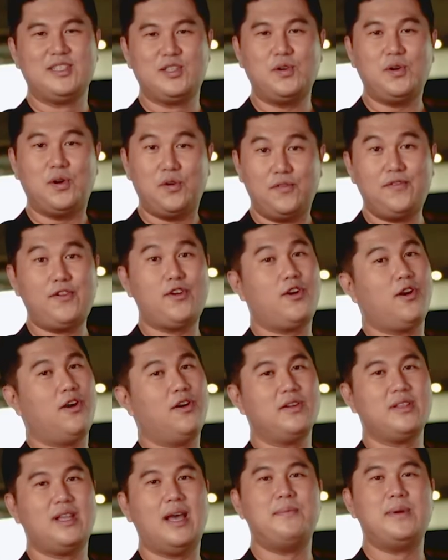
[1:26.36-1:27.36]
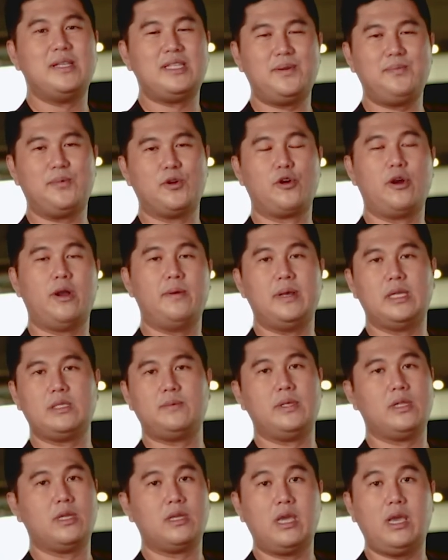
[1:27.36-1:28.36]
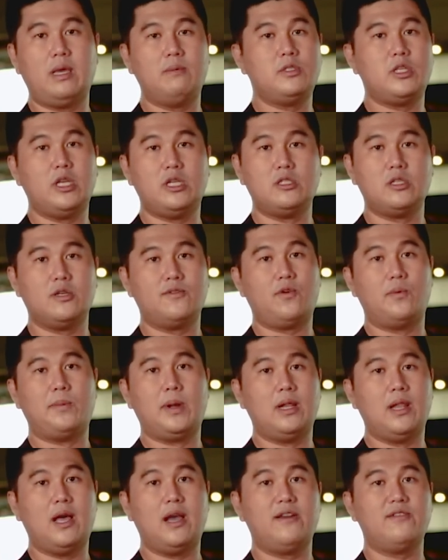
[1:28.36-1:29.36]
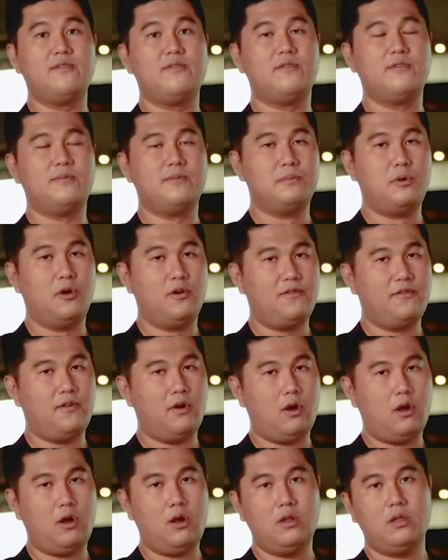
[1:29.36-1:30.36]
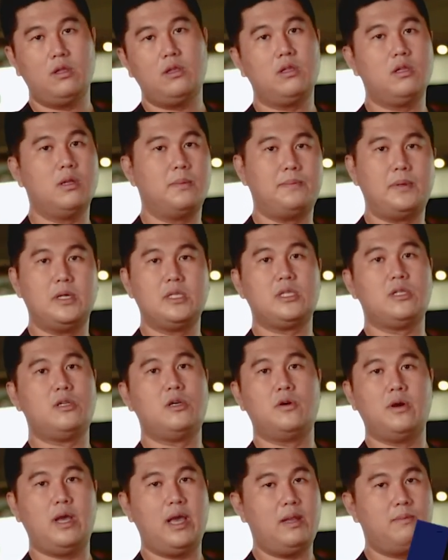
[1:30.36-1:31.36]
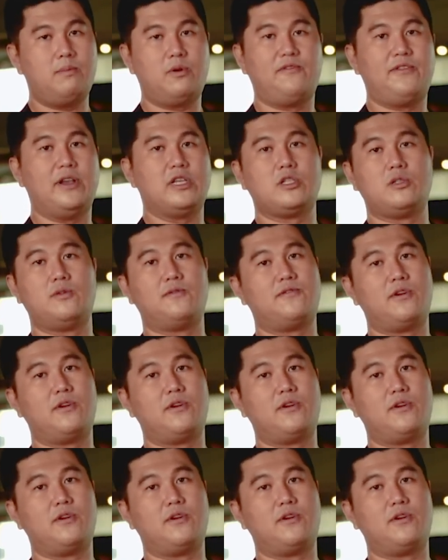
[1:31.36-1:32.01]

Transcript: So overall, the MSA program has been a game changer for my life, both on the personal and professional